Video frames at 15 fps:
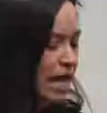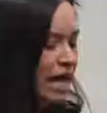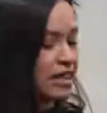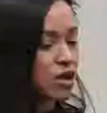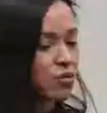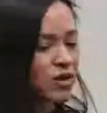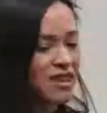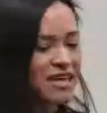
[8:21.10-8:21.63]
And
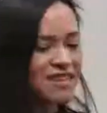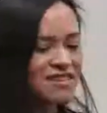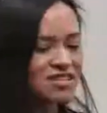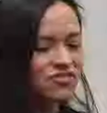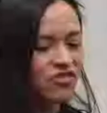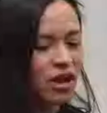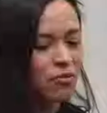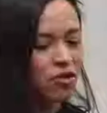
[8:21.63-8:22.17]
then within
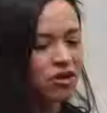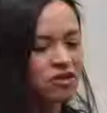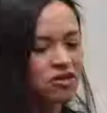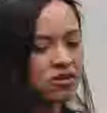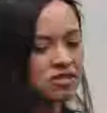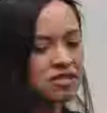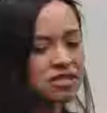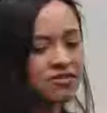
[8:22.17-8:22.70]
this framework,
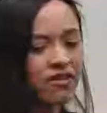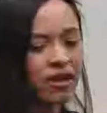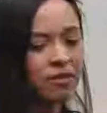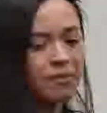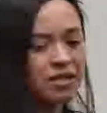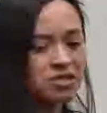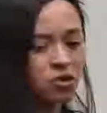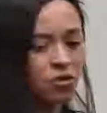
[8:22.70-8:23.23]
there is the
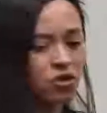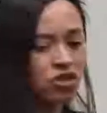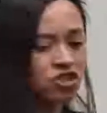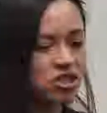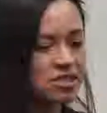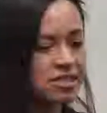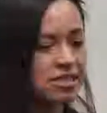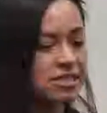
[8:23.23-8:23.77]
developmental
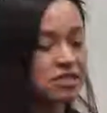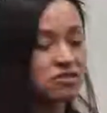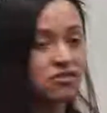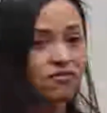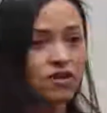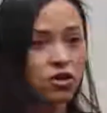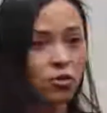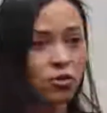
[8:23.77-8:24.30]
origins disease or
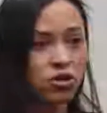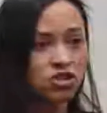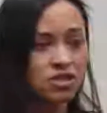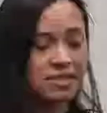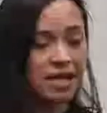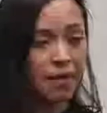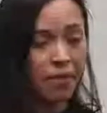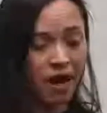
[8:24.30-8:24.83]
fetal
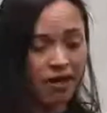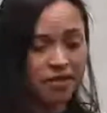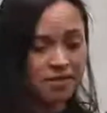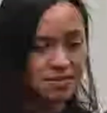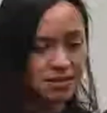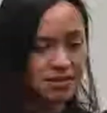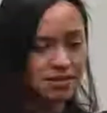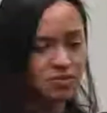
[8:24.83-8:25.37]
origins
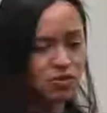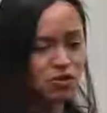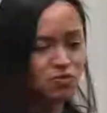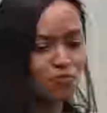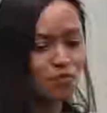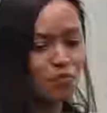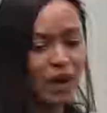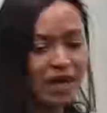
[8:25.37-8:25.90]
hypothesis, which
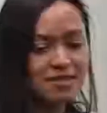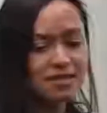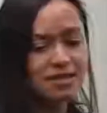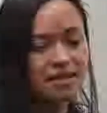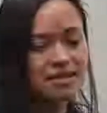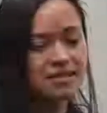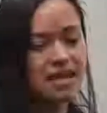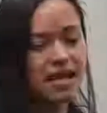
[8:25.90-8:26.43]

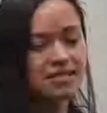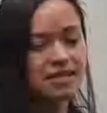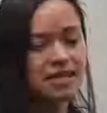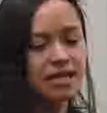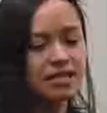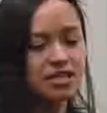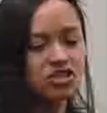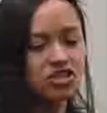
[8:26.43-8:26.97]
basically says that
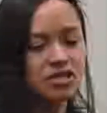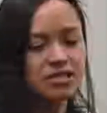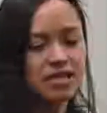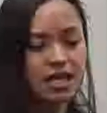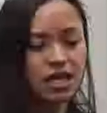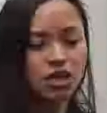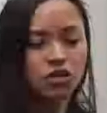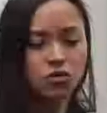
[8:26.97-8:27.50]
conditions
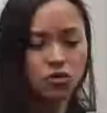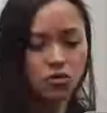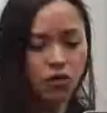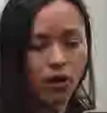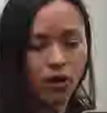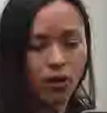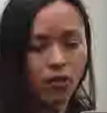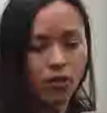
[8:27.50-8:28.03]
in
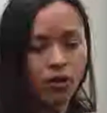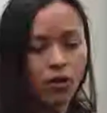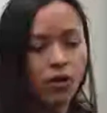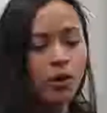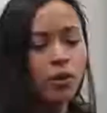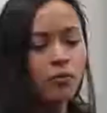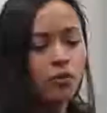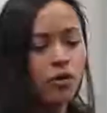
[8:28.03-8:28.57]
utero
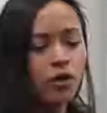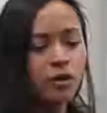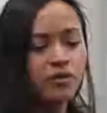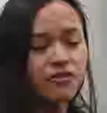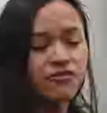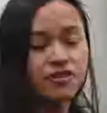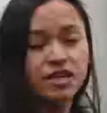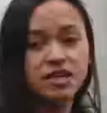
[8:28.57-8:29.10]
program
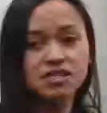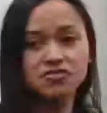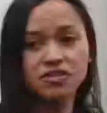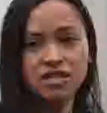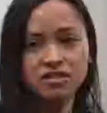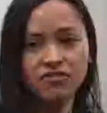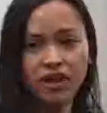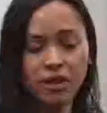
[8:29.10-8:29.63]
the fetus for
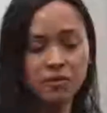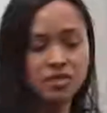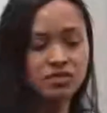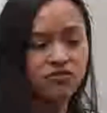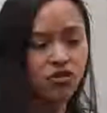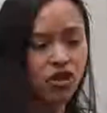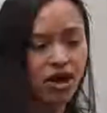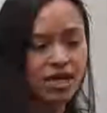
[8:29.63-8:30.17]
the development
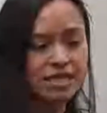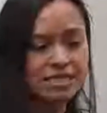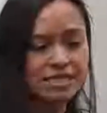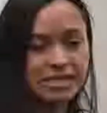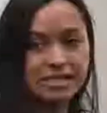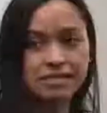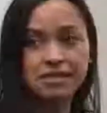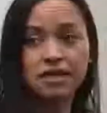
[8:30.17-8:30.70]
of chronic
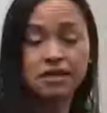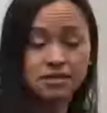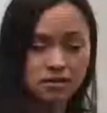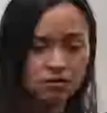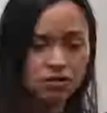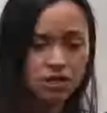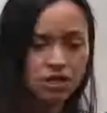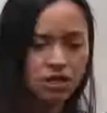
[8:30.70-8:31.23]
disease in
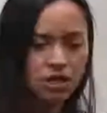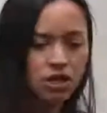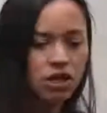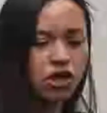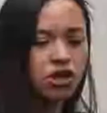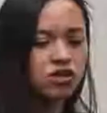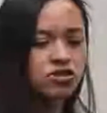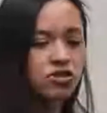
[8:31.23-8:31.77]
adulthood.
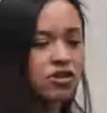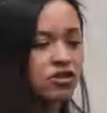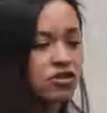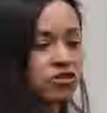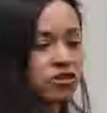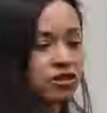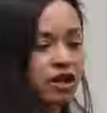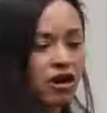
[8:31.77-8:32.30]
So
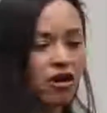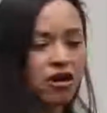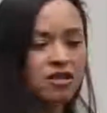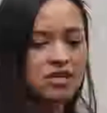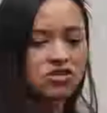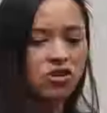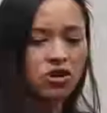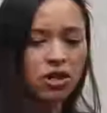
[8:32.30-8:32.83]
that there are
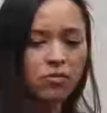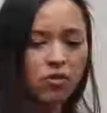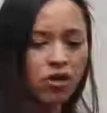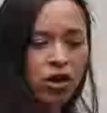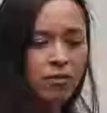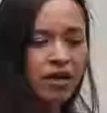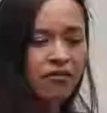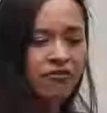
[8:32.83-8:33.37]
these early
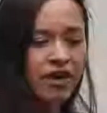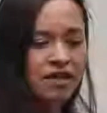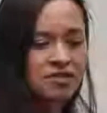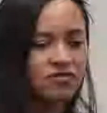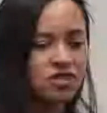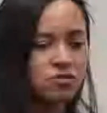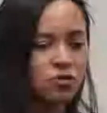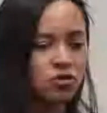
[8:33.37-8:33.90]
programming
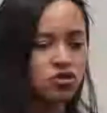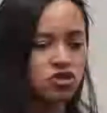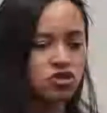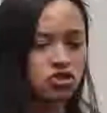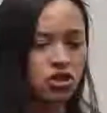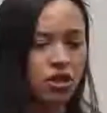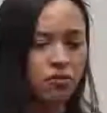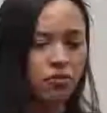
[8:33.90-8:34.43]
effects of exposures
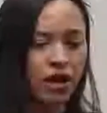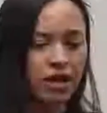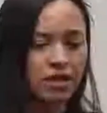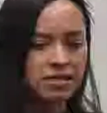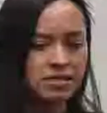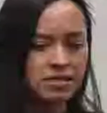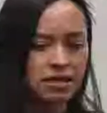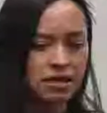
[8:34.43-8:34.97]
during
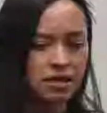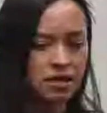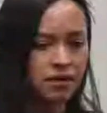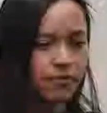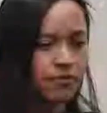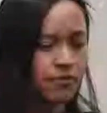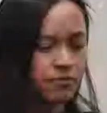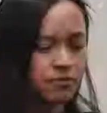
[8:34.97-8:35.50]
pregnancy,